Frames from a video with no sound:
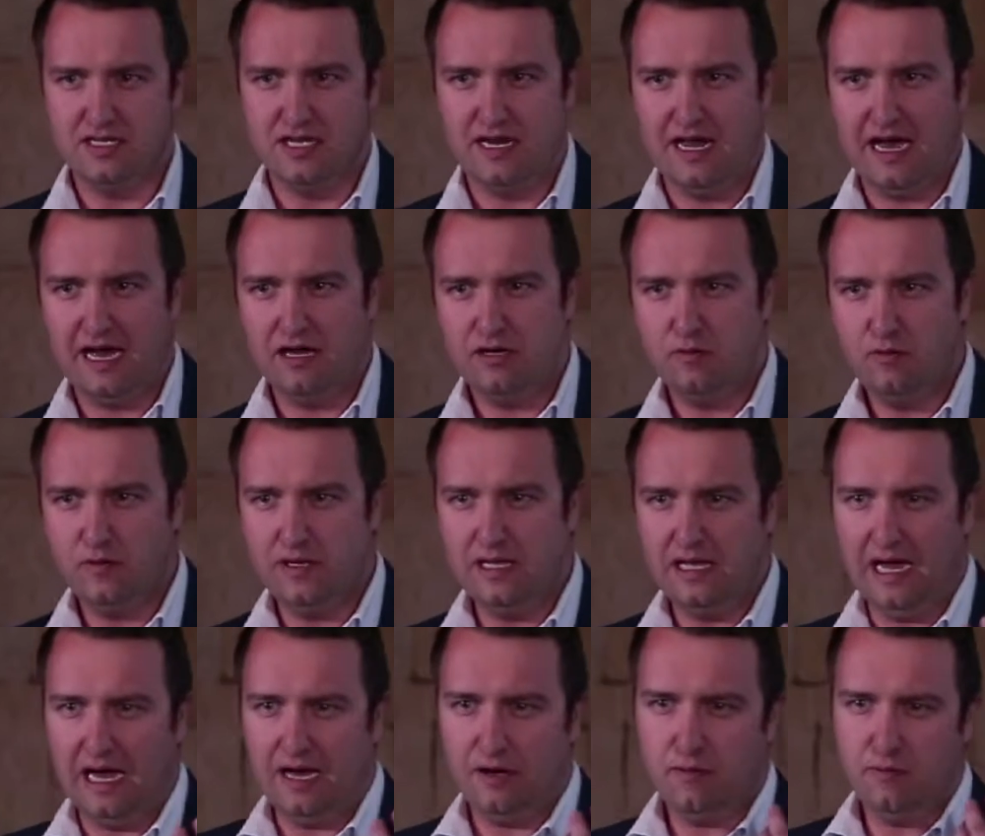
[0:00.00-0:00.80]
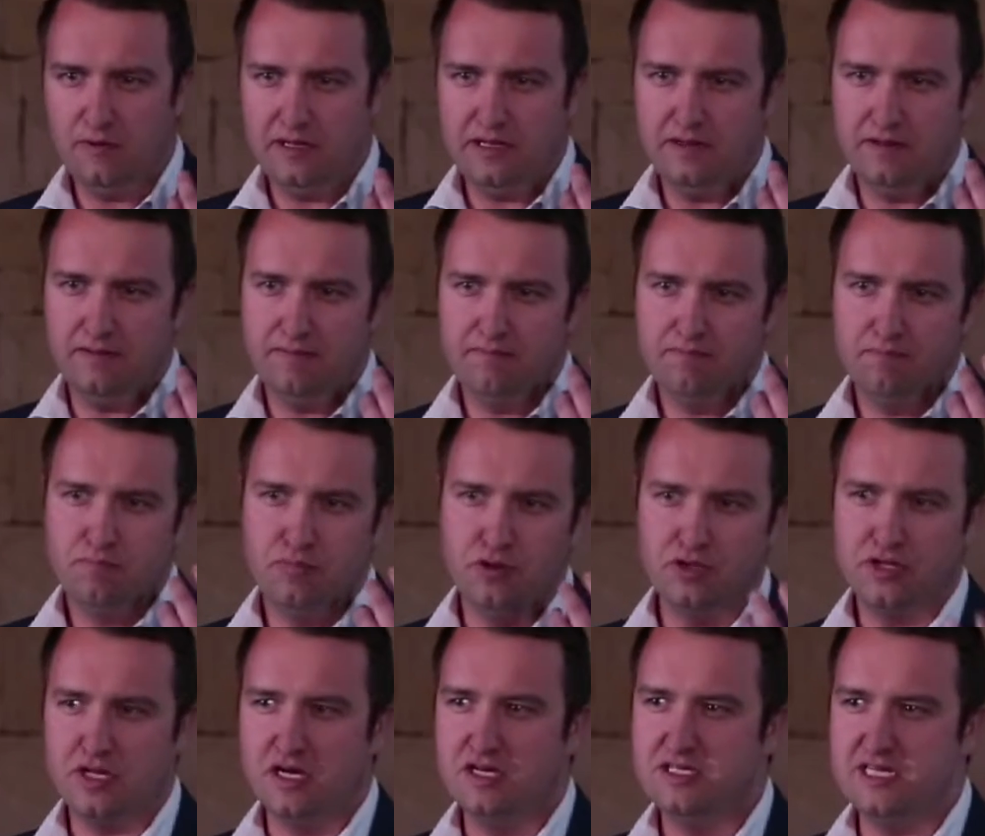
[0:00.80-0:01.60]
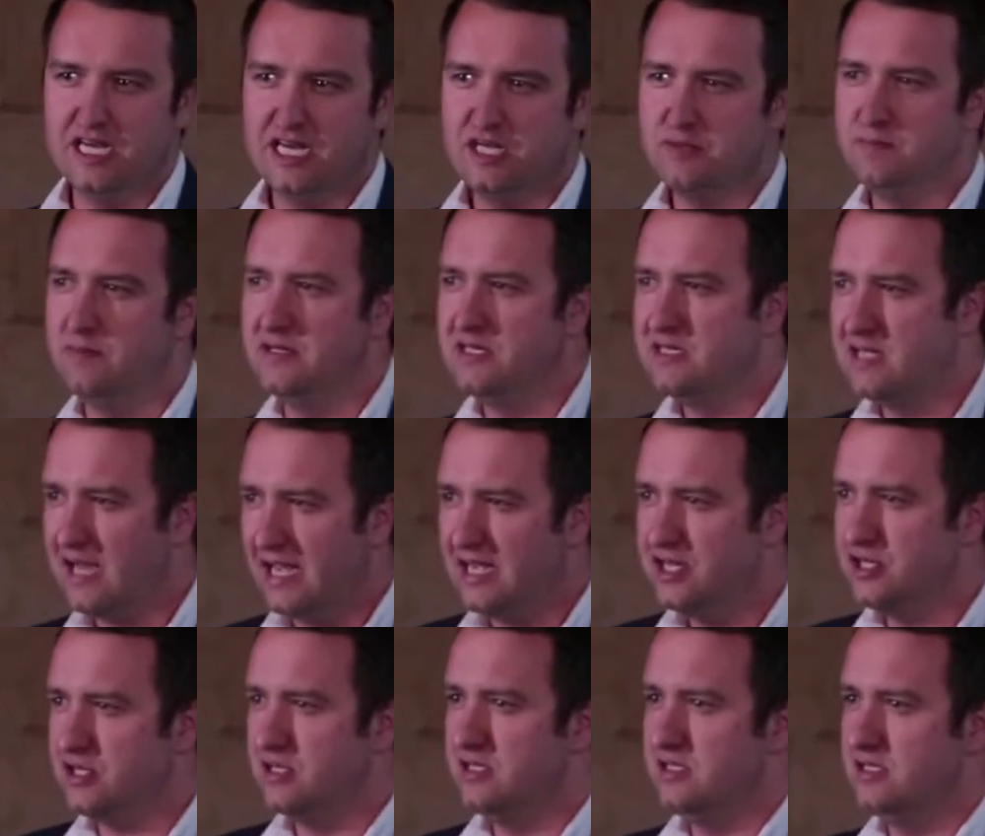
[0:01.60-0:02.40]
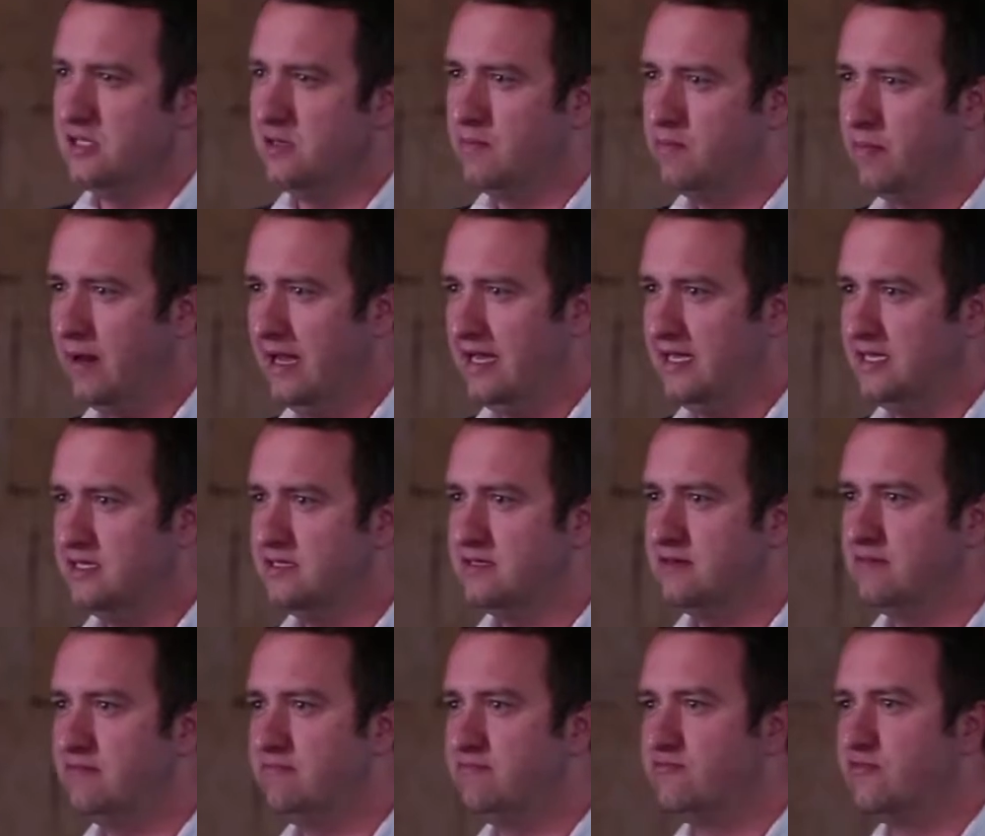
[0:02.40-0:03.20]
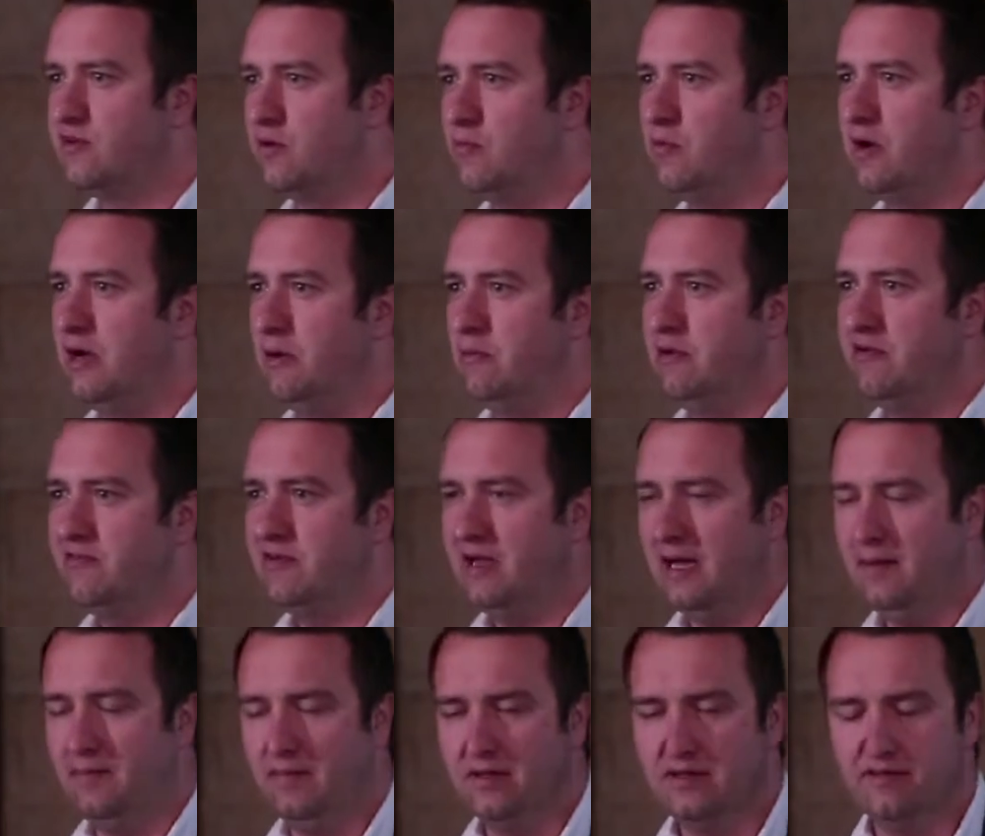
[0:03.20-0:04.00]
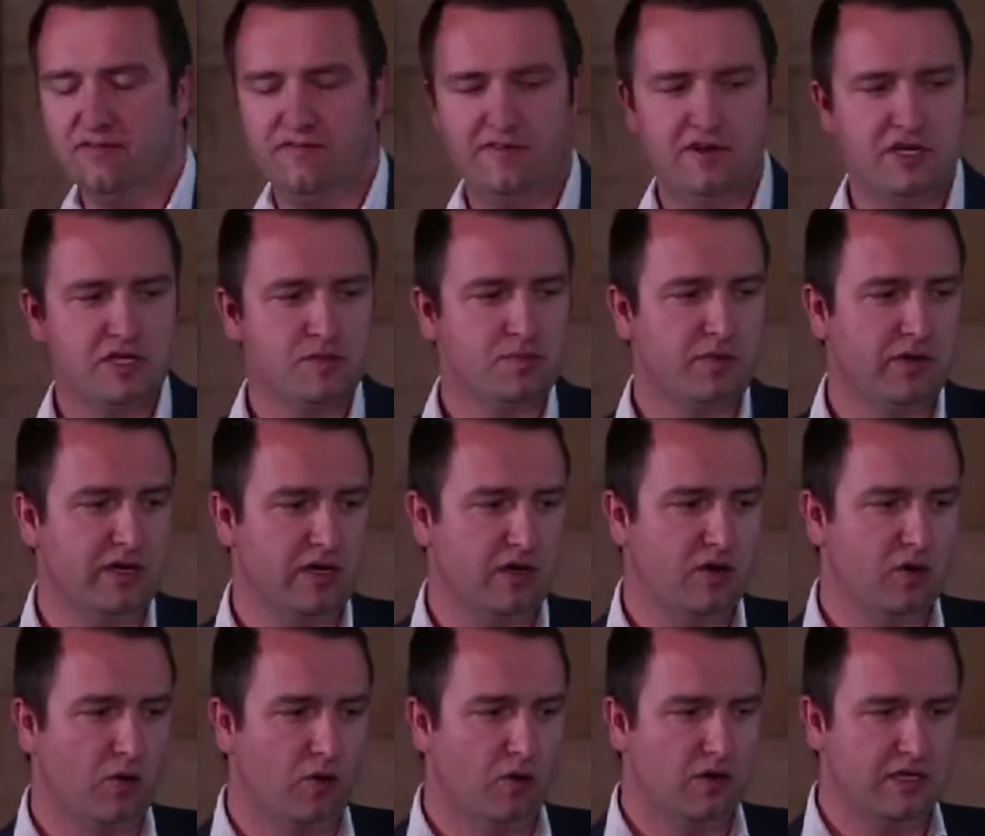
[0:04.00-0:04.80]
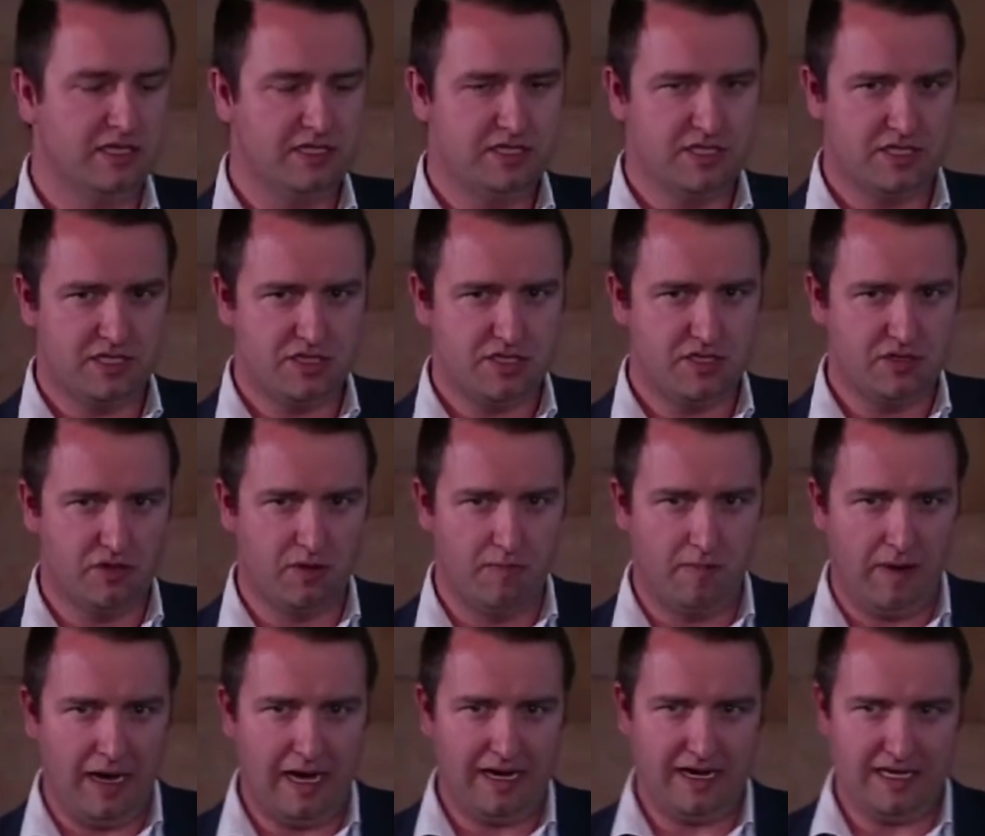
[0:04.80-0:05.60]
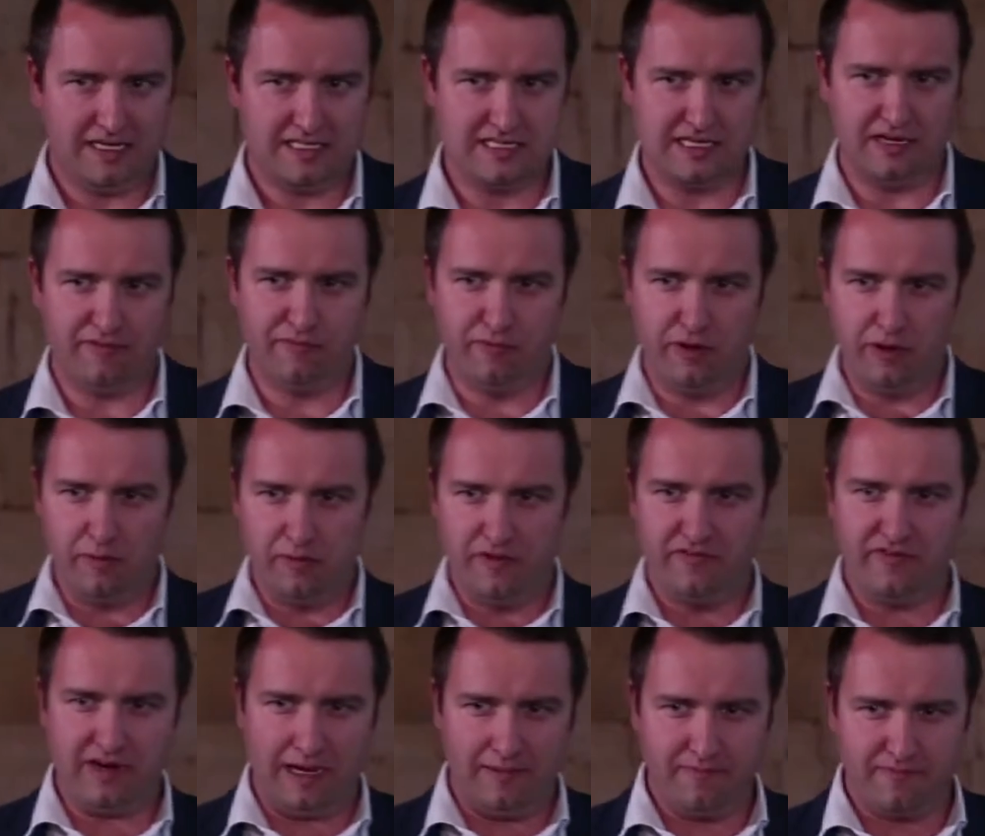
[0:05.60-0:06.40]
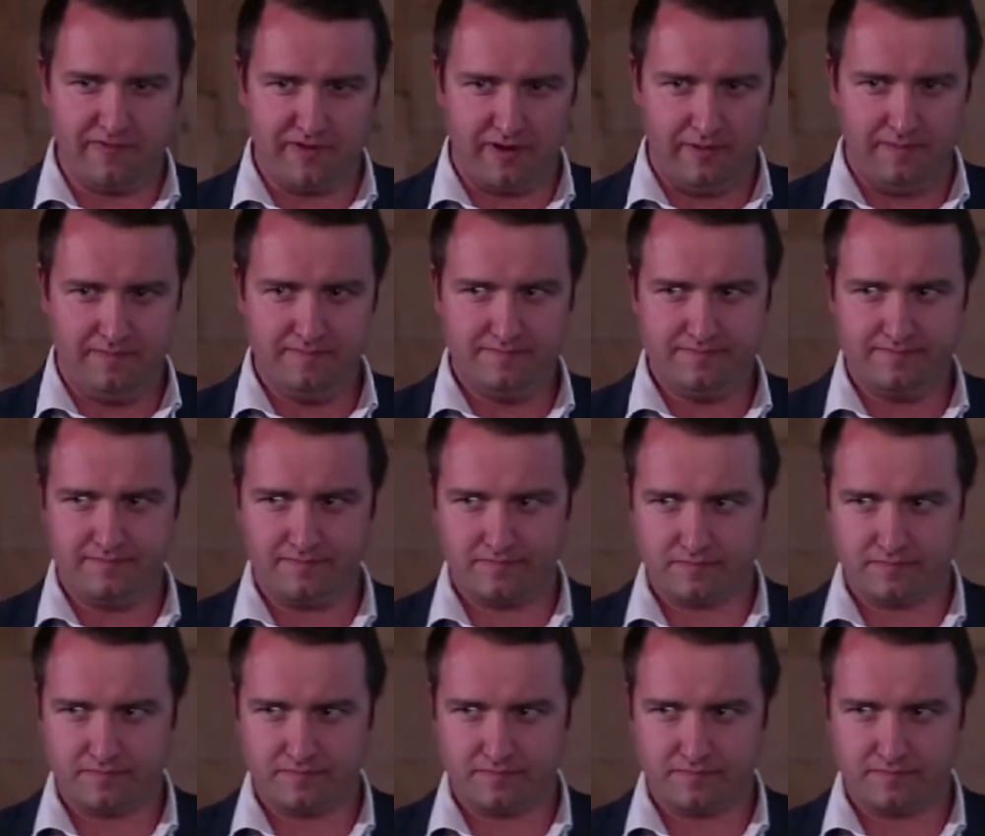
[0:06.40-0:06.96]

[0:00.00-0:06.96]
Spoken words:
And how do we put those expectations in place from where we've come? And the first point of call is just to remind ourselves where we've come from.